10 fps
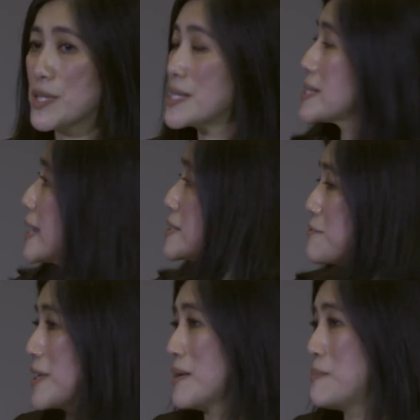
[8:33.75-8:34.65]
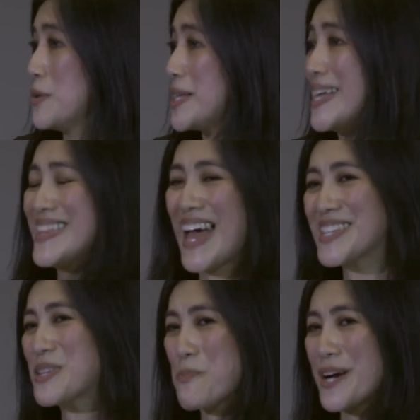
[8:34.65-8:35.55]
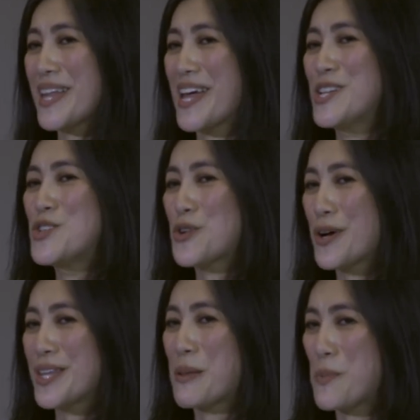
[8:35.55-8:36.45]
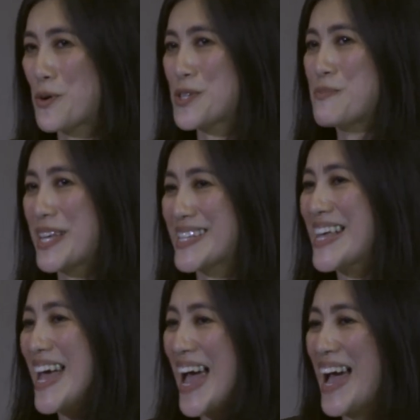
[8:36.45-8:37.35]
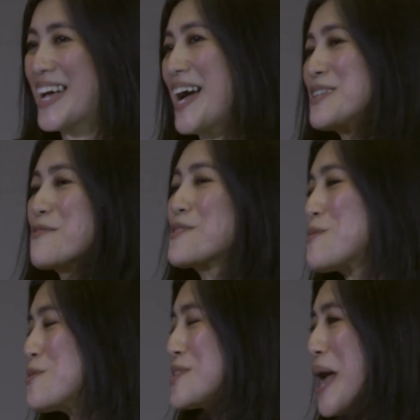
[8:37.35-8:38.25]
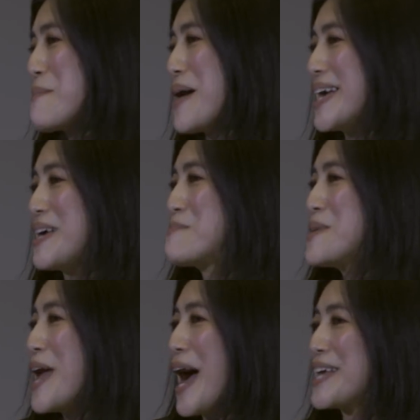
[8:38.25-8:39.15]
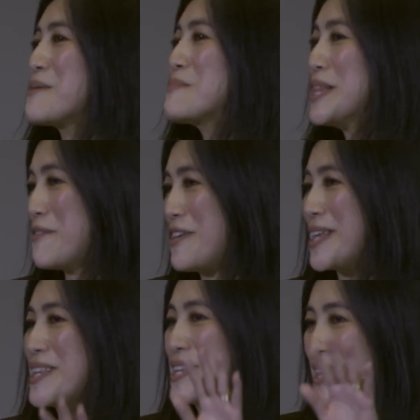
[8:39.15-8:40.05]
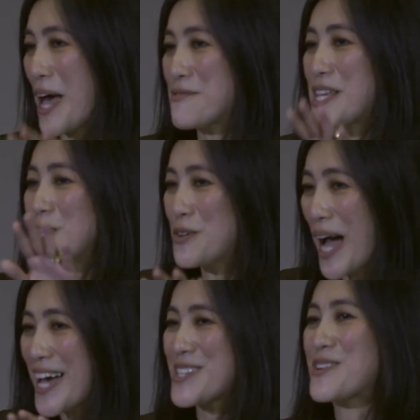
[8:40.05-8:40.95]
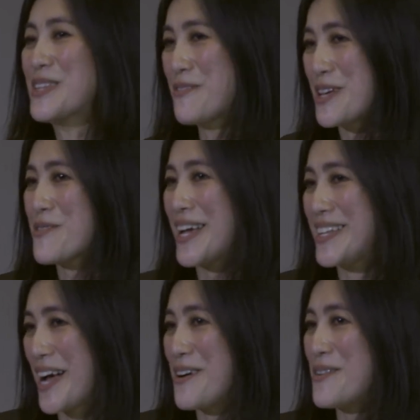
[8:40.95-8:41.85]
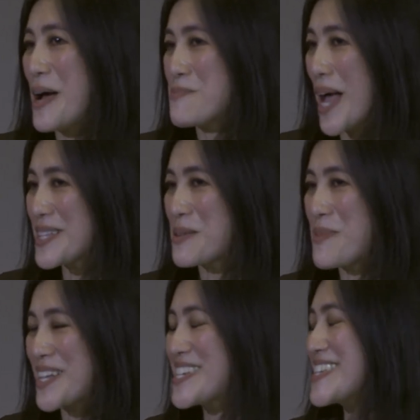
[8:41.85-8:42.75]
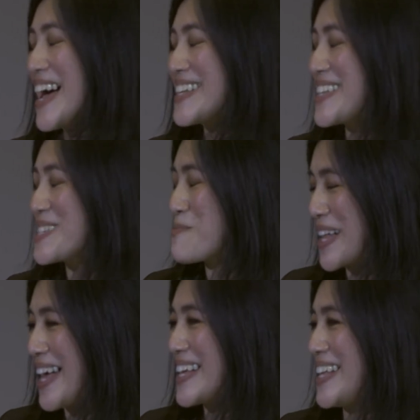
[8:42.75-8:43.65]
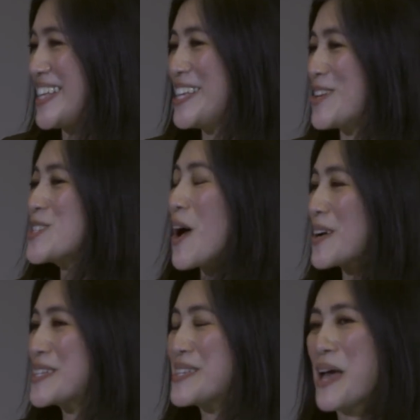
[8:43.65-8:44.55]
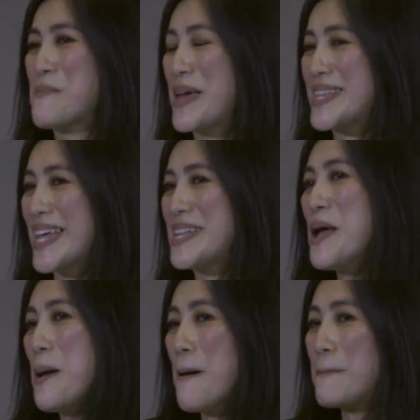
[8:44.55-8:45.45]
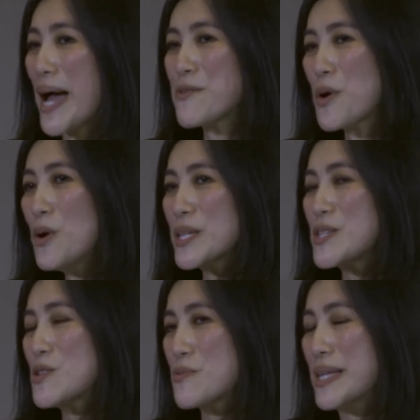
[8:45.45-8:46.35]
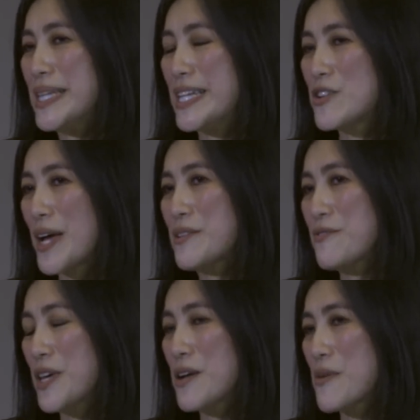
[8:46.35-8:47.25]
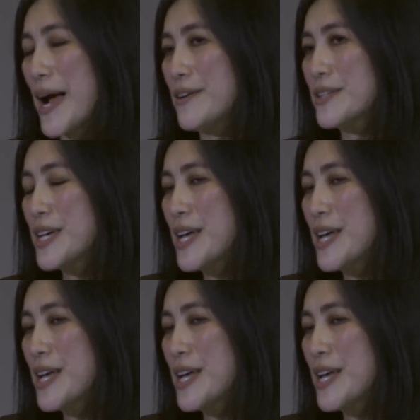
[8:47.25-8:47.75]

with the scientific community, and that's the part I enjoy the most because kind of through them, I am living the lives that you guys are living right now. I'm not the bench scientist, but I can, you know, talk to them, and then my role is to really try to figure out